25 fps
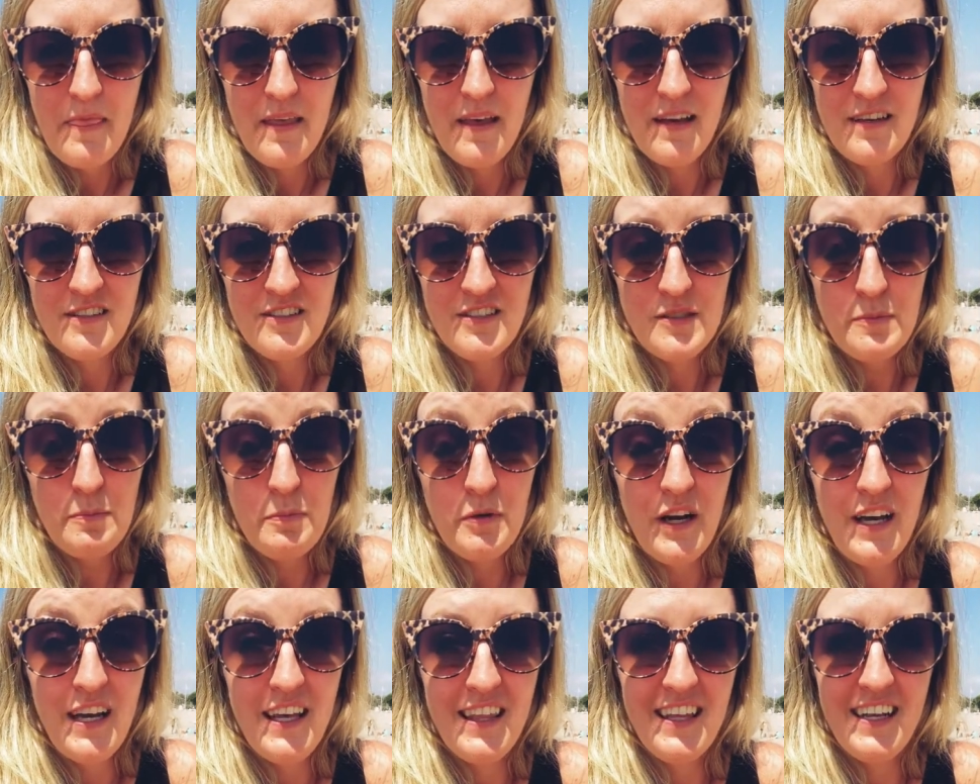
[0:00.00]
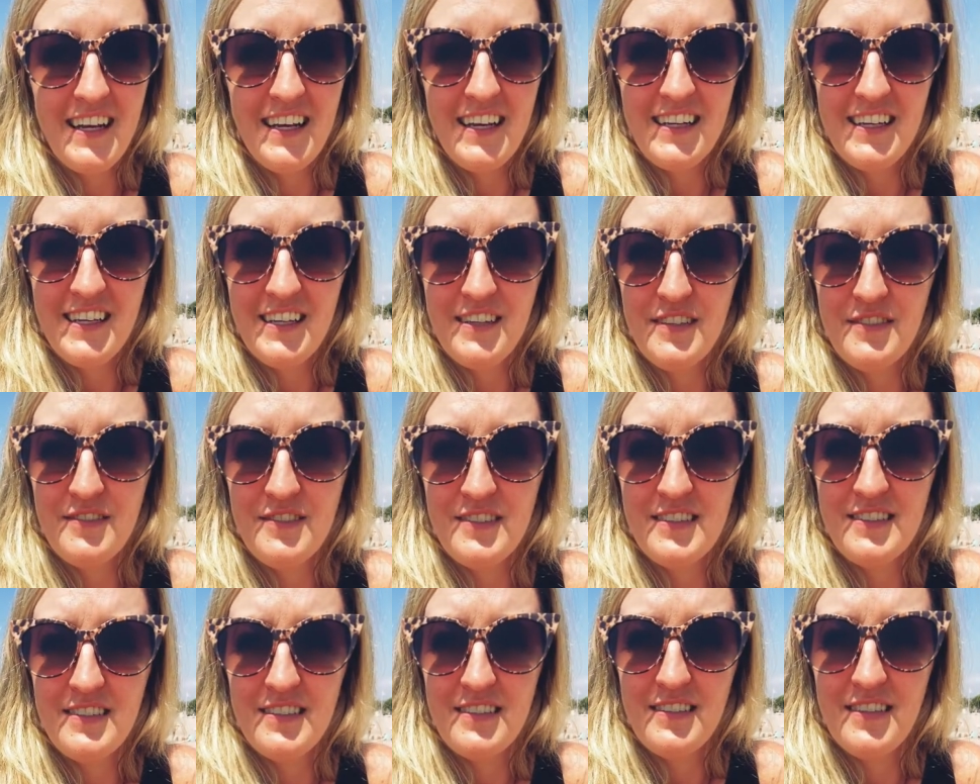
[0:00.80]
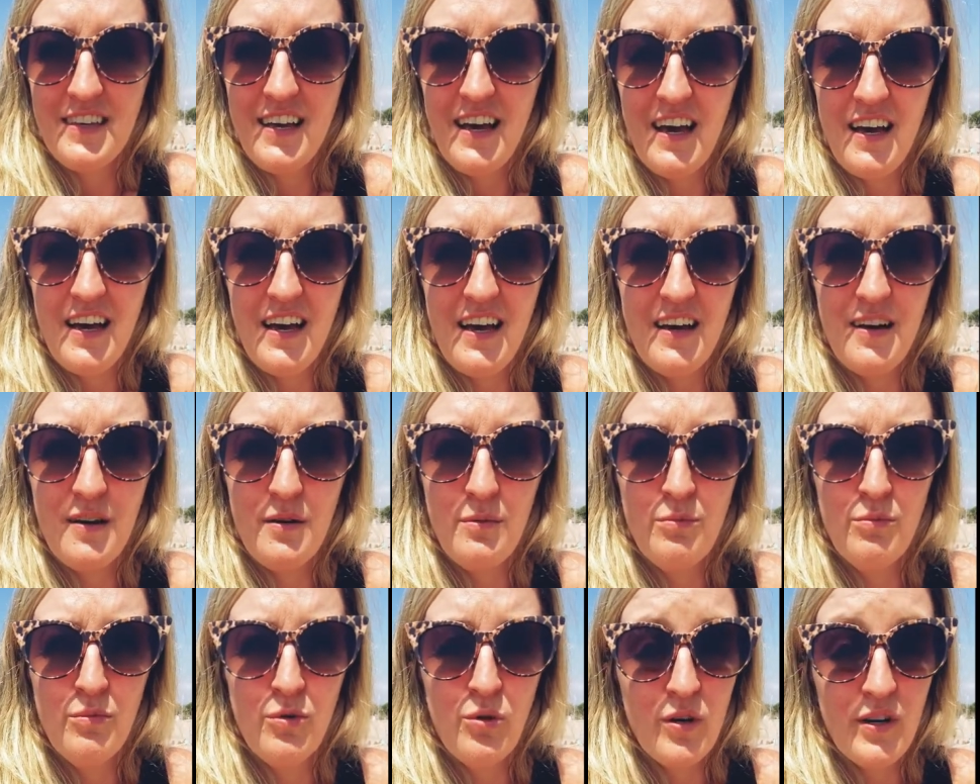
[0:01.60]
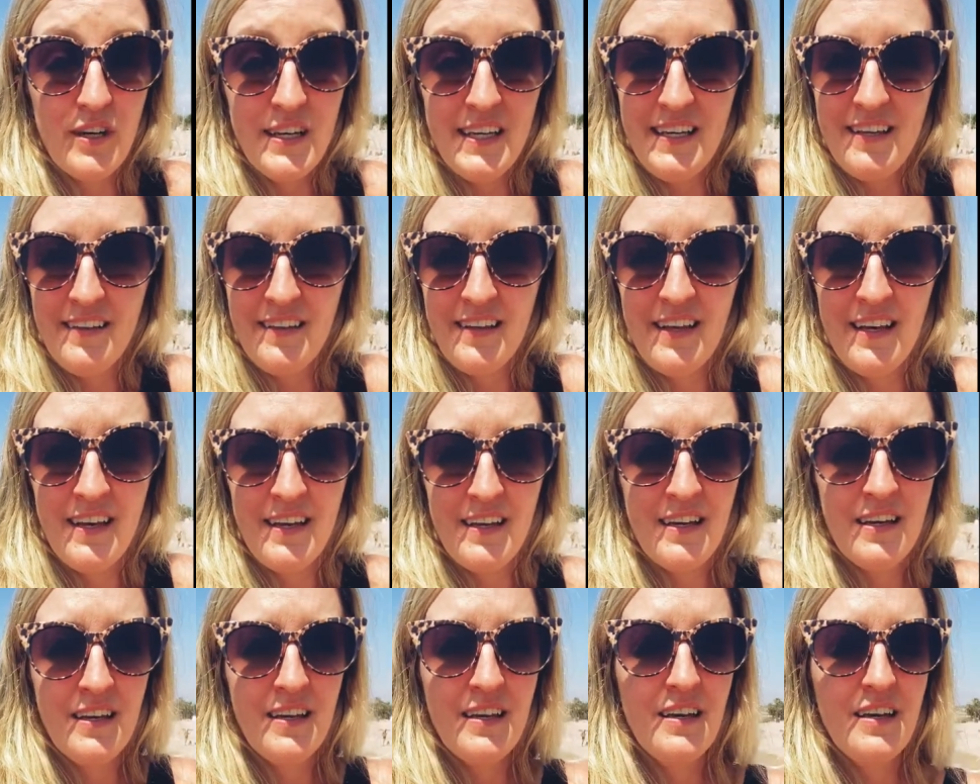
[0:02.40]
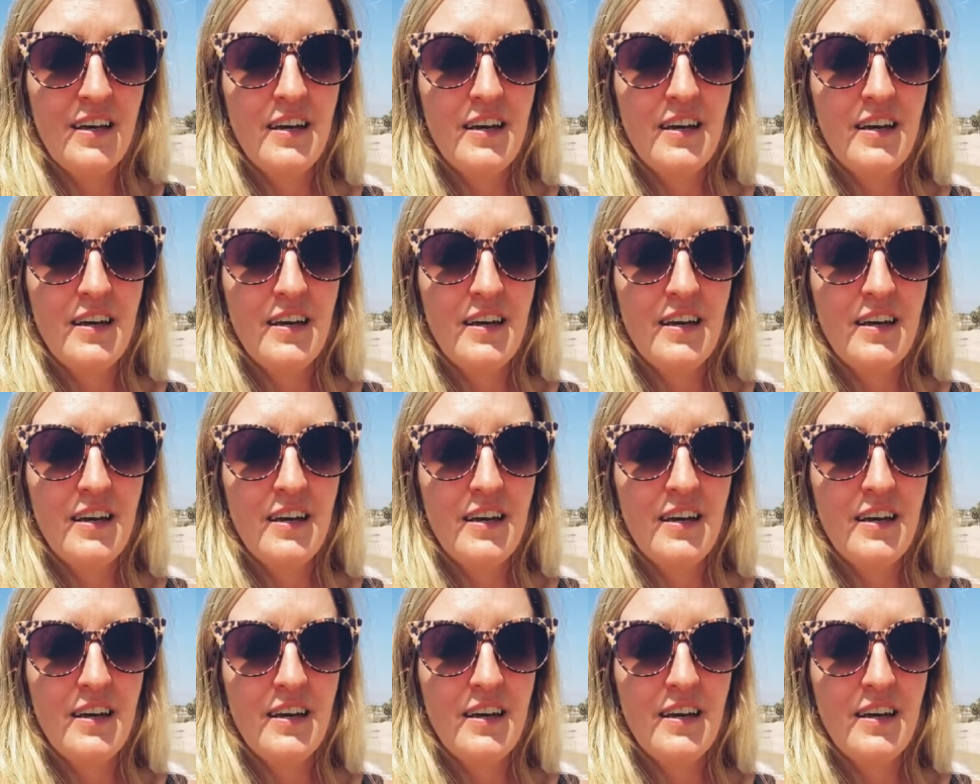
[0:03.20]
and just pray that it gives more healing.